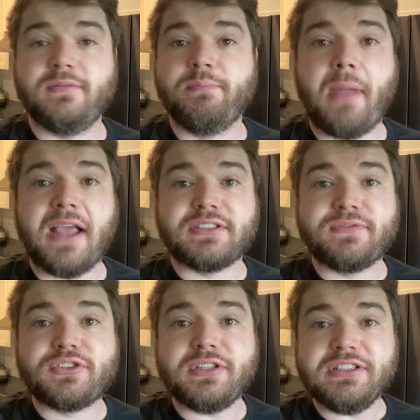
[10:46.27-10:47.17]

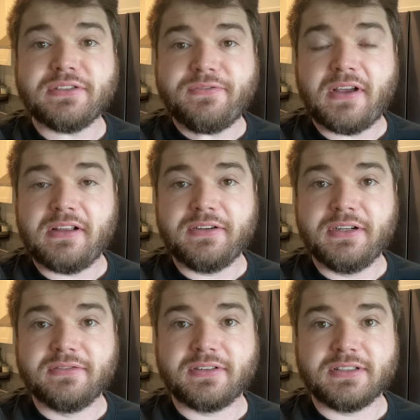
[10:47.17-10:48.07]
massive trees have fallen
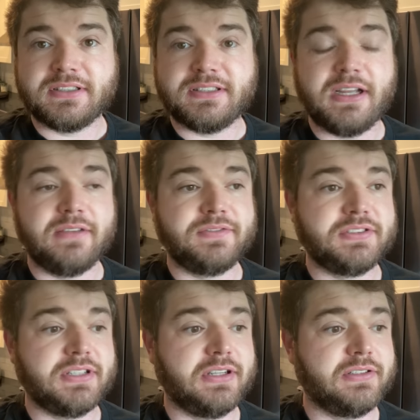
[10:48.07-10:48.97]
over and stuff,
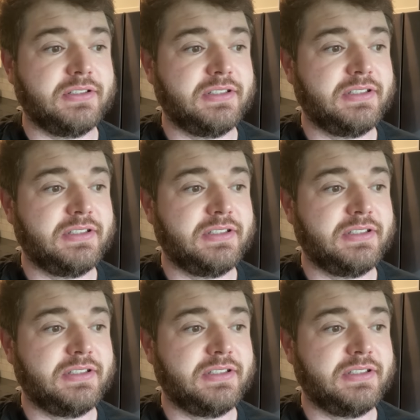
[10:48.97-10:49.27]
so